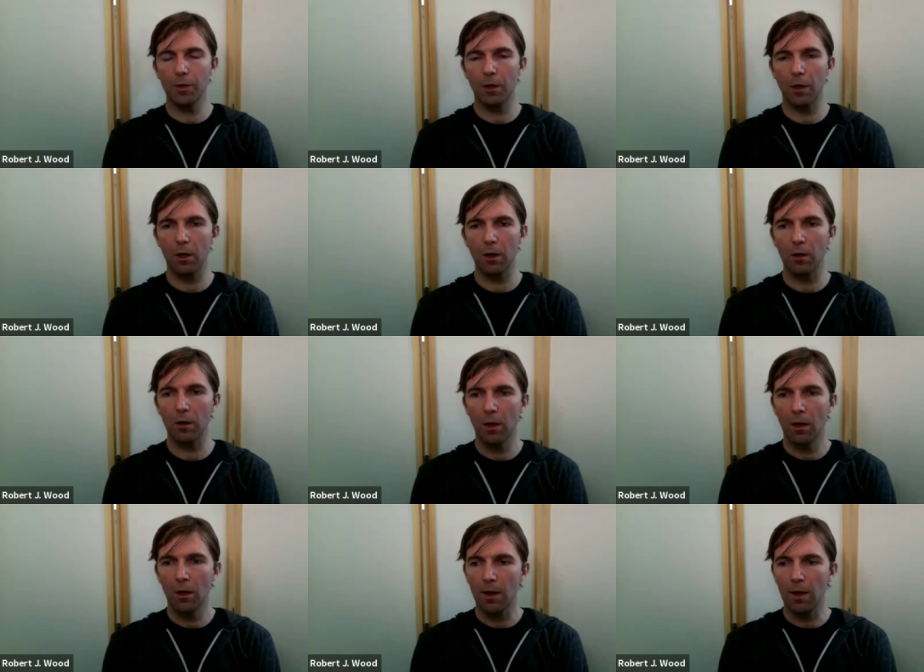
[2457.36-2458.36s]
that are
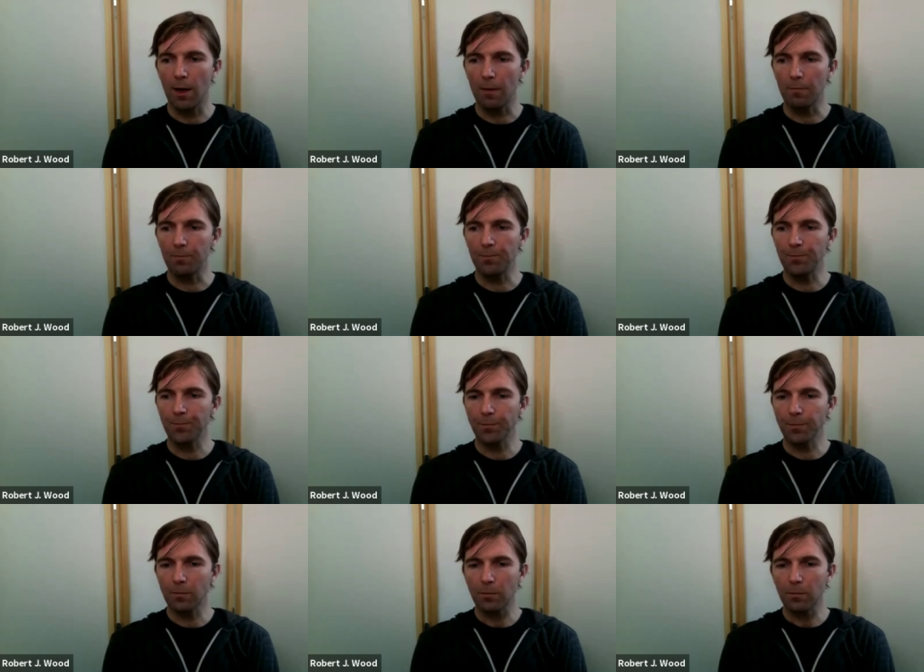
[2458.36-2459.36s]
um,
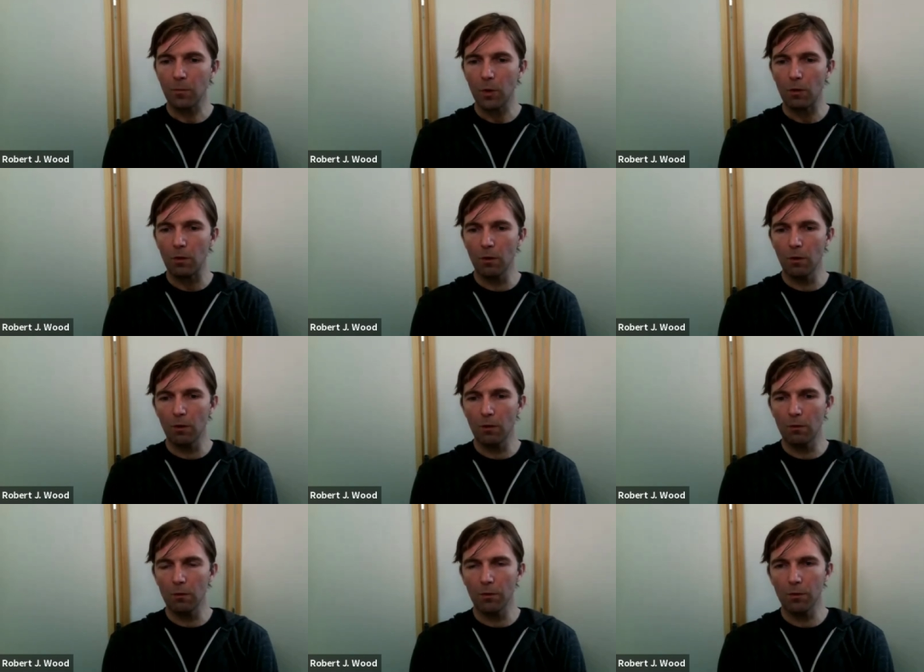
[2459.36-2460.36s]

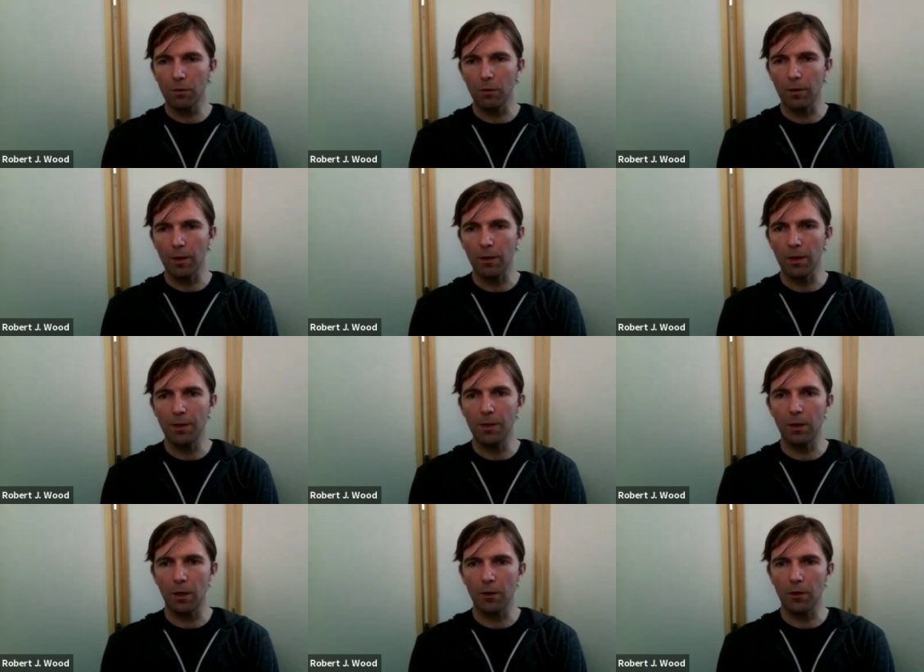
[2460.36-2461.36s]
sort of easy
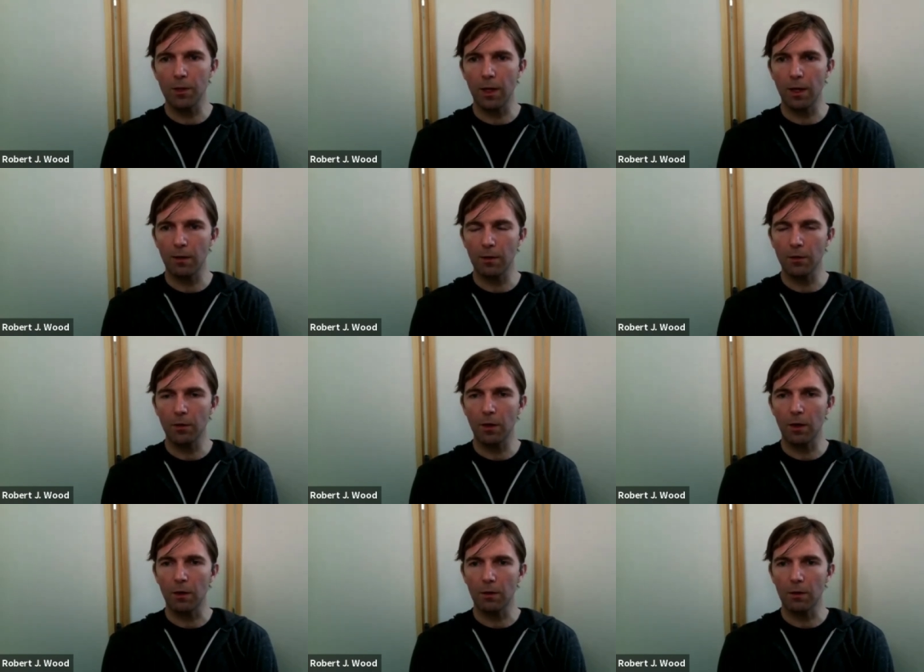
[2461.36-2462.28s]
to understand, uh,